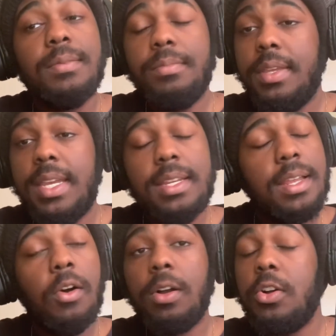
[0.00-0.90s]

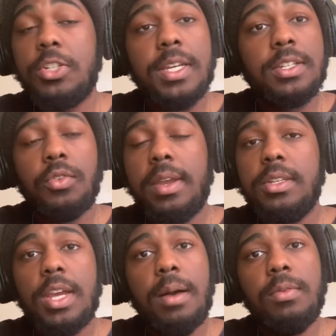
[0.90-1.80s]
Horikoshi does a great
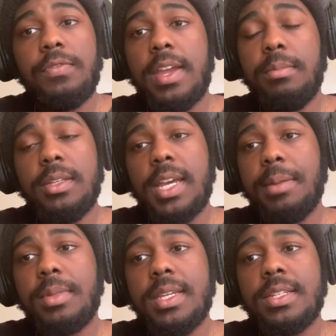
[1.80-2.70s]
job with family
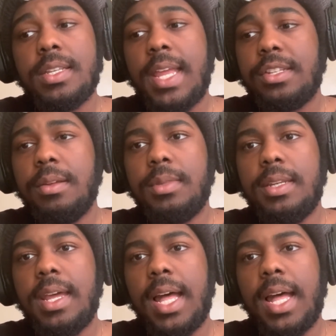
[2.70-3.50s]
type things. And that's something that I